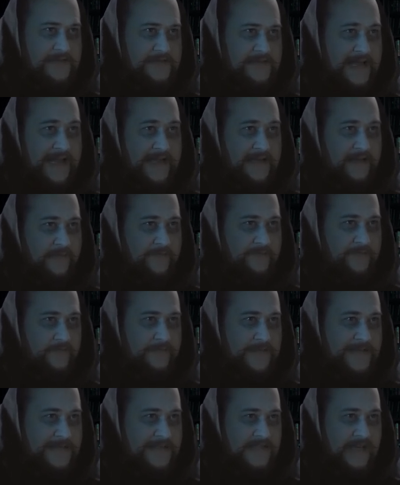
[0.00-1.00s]
taken
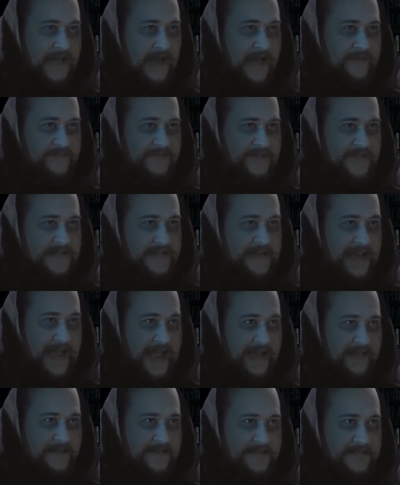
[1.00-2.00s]
from this life to the
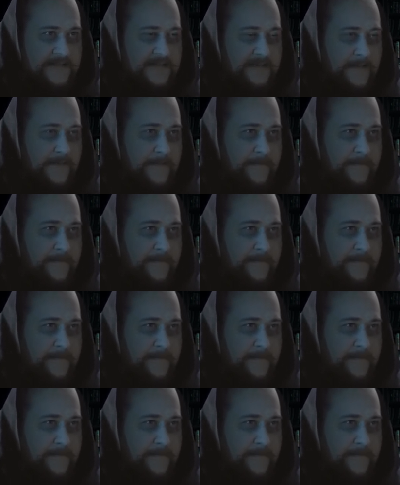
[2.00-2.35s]
next.